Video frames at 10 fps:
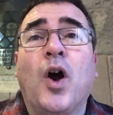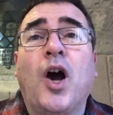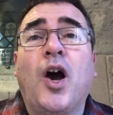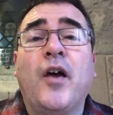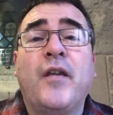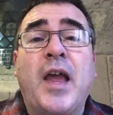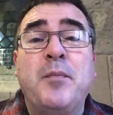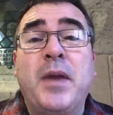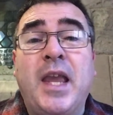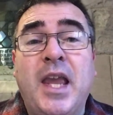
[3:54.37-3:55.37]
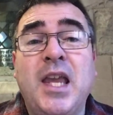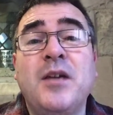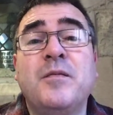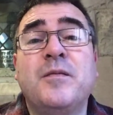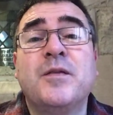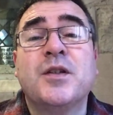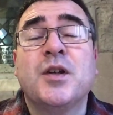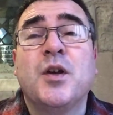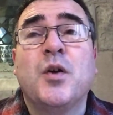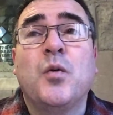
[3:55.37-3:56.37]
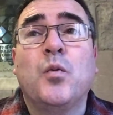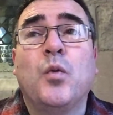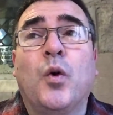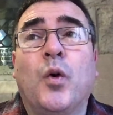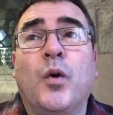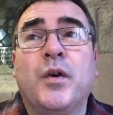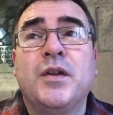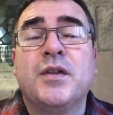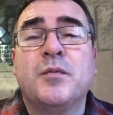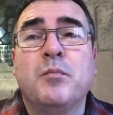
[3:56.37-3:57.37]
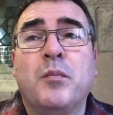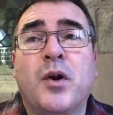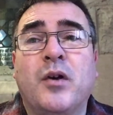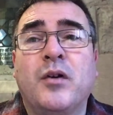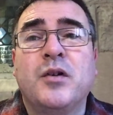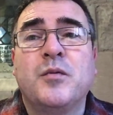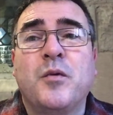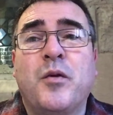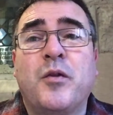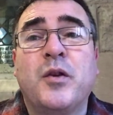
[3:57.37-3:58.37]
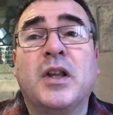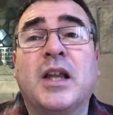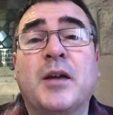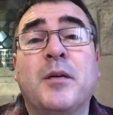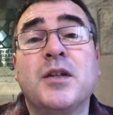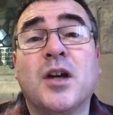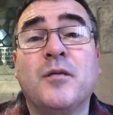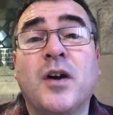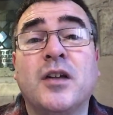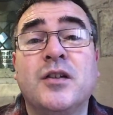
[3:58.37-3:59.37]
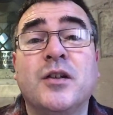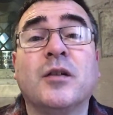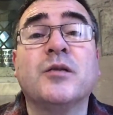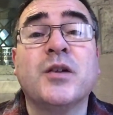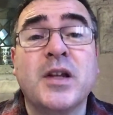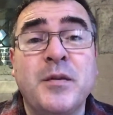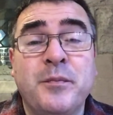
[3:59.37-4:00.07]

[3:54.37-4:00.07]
how they behaved was mirrored through the language of adultery.